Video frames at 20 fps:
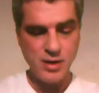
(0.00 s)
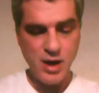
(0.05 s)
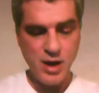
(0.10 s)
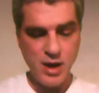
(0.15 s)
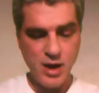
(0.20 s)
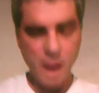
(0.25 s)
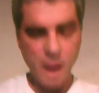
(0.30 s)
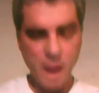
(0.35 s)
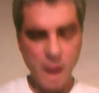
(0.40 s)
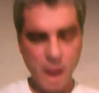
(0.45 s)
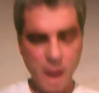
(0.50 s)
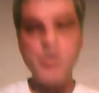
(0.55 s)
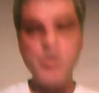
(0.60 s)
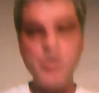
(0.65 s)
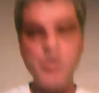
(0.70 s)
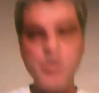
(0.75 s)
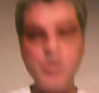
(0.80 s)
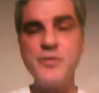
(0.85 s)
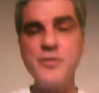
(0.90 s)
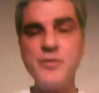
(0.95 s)
I would
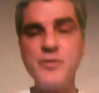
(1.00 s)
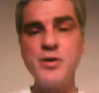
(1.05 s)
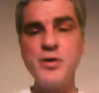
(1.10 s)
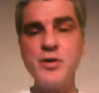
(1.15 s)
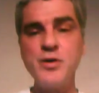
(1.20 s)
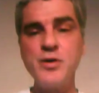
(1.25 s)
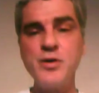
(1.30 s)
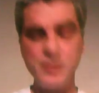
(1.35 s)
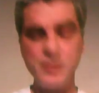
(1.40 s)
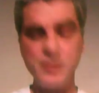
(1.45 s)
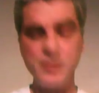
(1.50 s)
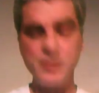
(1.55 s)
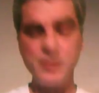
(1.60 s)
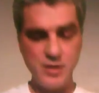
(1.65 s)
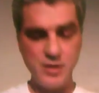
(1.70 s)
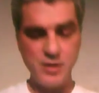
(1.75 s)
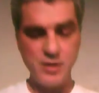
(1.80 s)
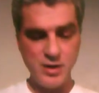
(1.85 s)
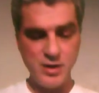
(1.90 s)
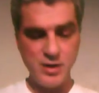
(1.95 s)
prefer
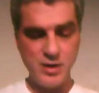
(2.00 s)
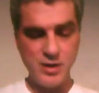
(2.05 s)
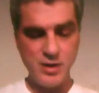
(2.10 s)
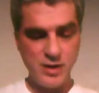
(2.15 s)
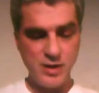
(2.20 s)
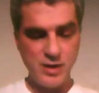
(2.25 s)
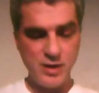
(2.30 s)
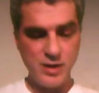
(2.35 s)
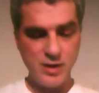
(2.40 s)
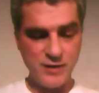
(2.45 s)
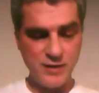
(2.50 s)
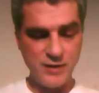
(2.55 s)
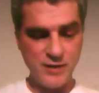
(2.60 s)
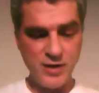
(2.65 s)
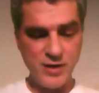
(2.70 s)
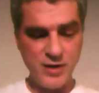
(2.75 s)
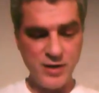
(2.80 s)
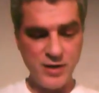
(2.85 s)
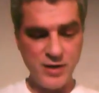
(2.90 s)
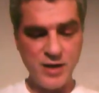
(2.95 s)
that if
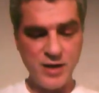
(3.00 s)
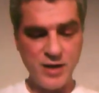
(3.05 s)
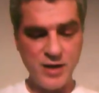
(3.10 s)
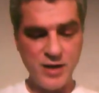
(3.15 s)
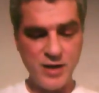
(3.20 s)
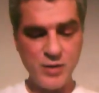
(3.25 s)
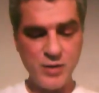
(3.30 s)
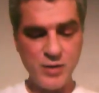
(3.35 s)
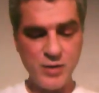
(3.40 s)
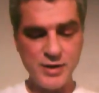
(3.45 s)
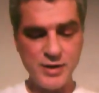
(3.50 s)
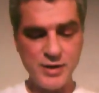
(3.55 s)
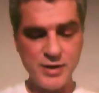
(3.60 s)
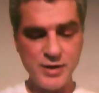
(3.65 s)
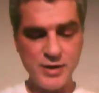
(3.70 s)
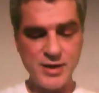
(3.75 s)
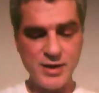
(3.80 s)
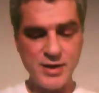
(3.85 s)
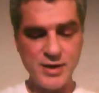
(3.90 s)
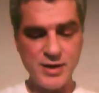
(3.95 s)
they are not willing to
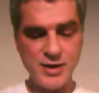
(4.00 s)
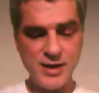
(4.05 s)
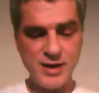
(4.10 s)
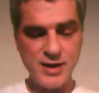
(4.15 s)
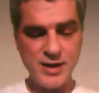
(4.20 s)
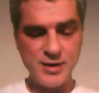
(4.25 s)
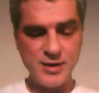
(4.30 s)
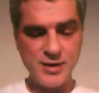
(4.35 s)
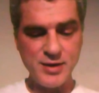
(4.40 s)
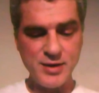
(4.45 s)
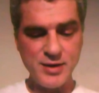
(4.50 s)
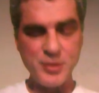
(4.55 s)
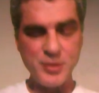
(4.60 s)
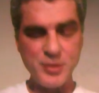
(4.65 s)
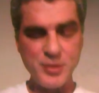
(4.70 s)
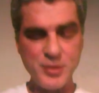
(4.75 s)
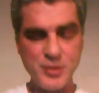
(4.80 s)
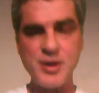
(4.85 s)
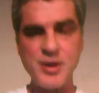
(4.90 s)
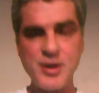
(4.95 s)
say He is the
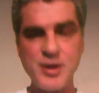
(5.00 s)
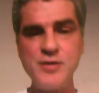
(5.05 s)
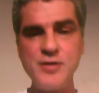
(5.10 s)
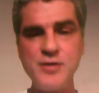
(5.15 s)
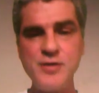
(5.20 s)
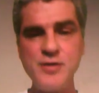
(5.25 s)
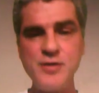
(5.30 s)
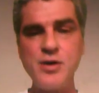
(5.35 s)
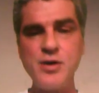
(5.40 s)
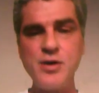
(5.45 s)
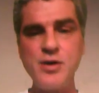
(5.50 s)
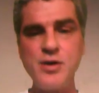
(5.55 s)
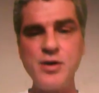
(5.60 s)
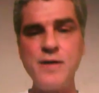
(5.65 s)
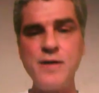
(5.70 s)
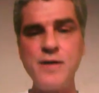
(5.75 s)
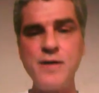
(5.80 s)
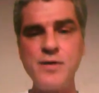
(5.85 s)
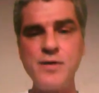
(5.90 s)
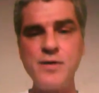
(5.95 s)
Savior of
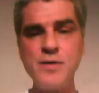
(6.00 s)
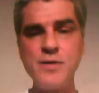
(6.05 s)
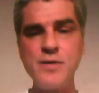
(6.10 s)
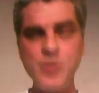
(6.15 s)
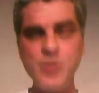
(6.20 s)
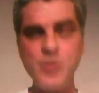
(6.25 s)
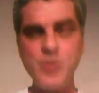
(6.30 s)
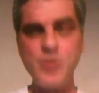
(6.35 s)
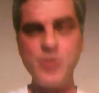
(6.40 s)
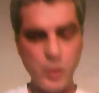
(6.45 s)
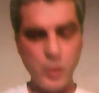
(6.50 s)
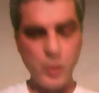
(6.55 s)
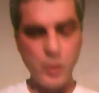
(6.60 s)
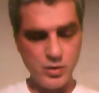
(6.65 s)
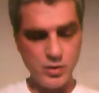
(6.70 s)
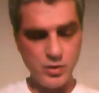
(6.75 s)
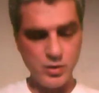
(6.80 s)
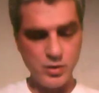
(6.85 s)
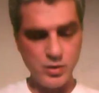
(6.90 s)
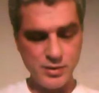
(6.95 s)
the
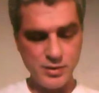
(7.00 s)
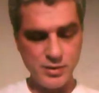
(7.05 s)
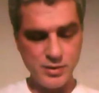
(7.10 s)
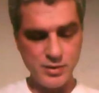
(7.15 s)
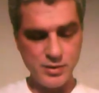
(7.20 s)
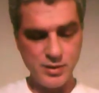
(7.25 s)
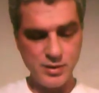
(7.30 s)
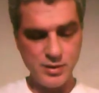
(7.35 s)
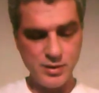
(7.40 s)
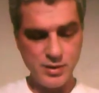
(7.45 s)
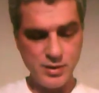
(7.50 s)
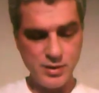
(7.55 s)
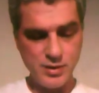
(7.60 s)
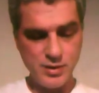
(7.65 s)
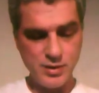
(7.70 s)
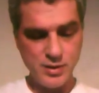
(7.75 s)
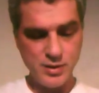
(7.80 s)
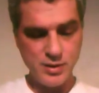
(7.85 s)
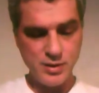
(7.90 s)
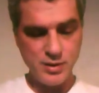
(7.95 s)
world,
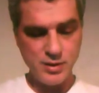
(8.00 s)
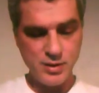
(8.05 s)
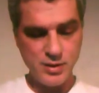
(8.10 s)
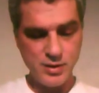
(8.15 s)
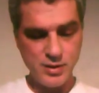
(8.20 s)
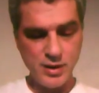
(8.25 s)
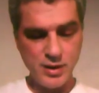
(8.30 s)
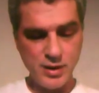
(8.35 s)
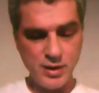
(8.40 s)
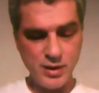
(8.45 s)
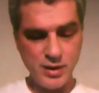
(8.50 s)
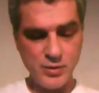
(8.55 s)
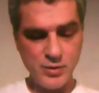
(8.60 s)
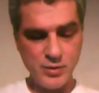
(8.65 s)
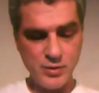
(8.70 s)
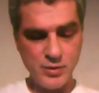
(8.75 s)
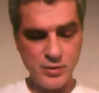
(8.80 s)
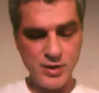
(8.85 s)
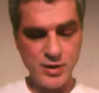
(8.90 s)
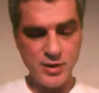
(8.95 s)
that they
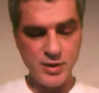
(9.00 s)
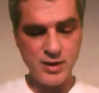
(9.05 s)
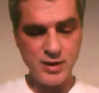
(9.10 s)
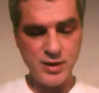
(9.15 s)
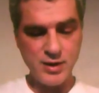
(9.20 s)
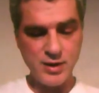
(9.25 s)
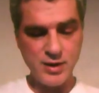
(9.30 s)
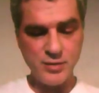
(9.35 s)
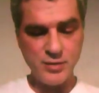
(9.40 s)
wouldn't say He is a